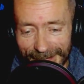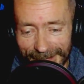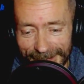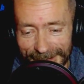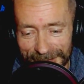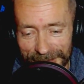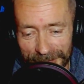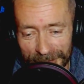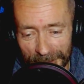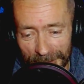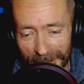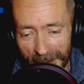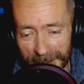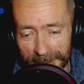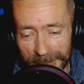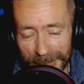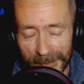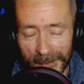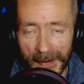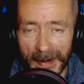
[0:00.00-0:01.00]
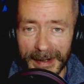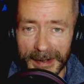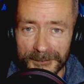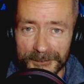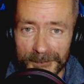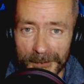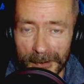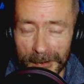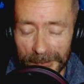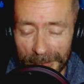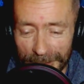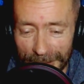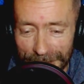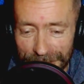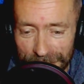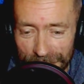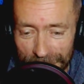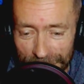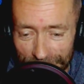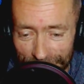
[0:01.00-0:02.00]
So then, without any further
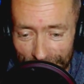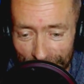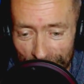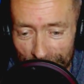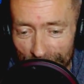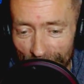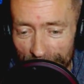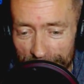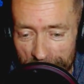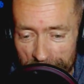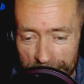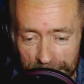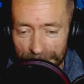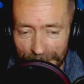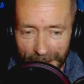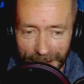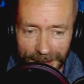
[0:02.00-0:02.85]
ado, let me bring